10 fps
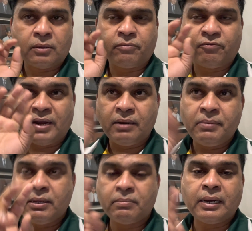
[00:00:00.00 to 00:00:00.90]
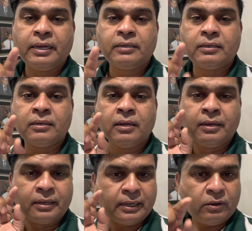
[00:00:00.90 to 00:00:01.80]
find me in my LinkedIn,
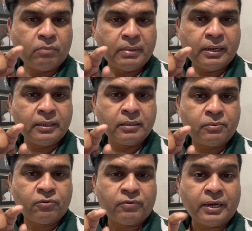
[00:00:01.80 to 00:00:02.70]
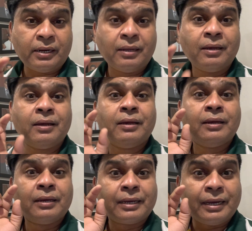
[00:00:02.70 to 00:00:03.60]
click on my LinkedIn profile,
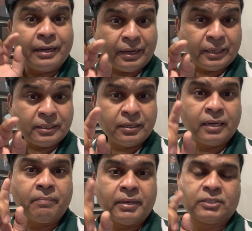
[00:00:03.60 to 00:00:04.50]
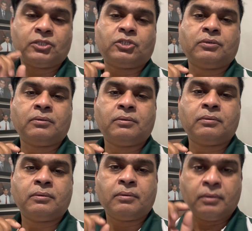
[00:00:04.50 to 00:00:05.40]
connect and message
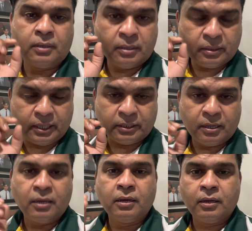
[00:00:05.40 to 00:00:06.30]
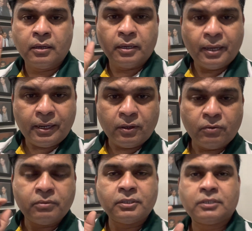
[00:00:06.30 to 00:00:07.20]
that,
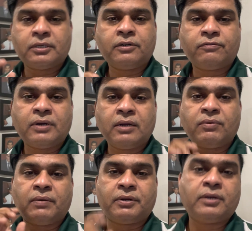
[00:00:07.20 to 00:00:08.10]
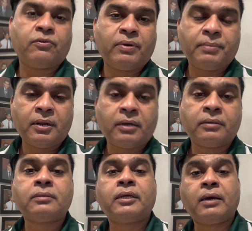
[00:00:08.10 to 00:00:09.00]
hello, this is Irfan, we have attended your webinar,
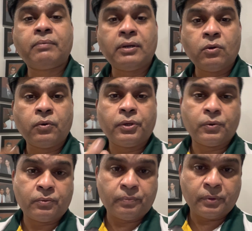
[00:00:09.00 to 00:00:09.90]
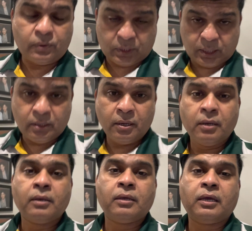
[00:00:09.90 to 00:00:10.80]
then I will know you, okay?
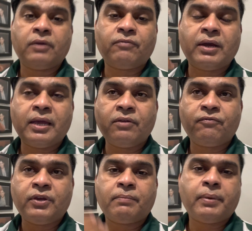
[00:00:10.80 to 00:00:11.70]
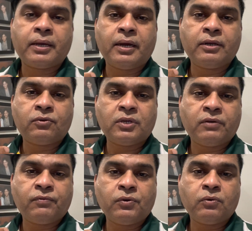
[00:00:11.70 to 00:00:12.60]
If any feedback I need to
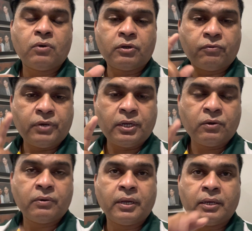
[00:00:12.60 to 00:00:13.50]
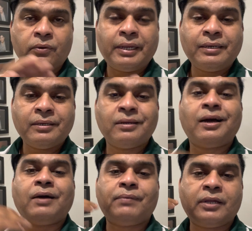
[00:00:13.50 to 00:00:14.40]
give you on your video and your
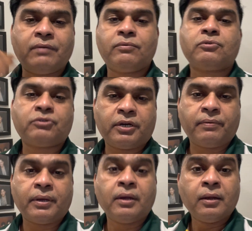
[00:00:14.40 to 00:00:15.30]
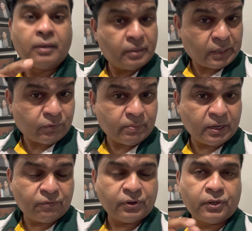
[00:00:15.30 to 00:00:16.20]
LinkedIn, I will give you straight away. That will
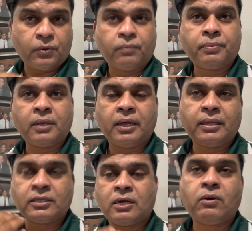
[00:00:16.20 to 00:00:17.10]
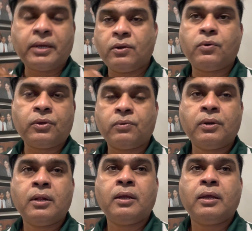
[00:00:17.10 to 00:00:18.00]
benefit you, and that's how I know you.
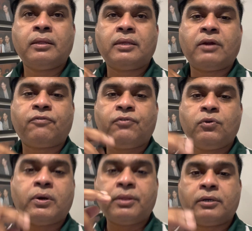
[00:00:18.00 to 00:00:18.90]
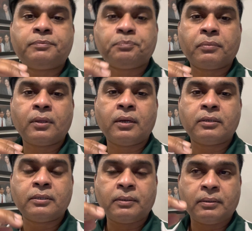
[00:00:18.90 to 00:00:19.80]
There are a few other
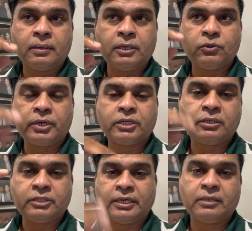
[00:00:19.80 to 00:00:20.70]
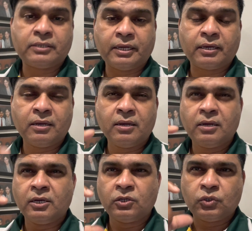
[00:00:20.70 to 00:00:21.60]
educational channels like
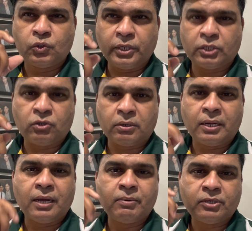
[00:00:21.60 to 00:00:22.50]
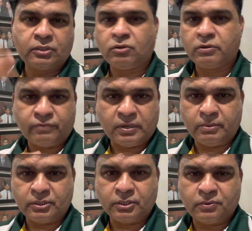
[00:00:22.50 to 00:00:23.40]
TikTok. I'm a TikToker pharmacist,